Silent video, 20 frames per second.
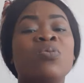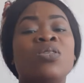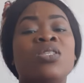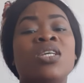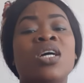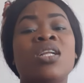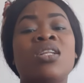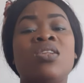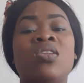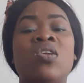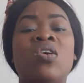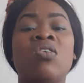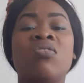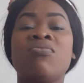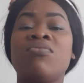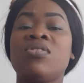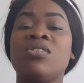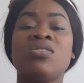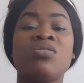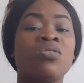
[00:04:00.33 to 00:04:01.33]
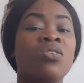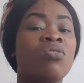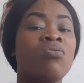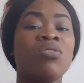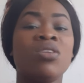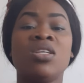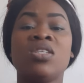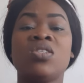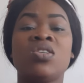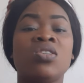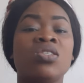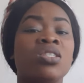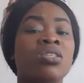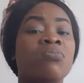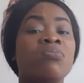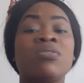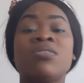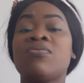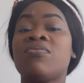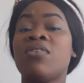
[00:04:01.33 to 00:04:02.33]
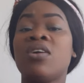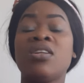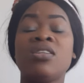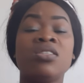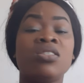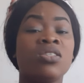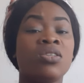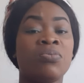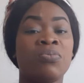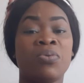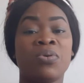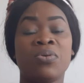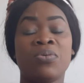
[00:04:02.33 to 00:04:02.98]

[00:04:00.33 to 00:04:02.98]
without love is not relationship, it's friendship.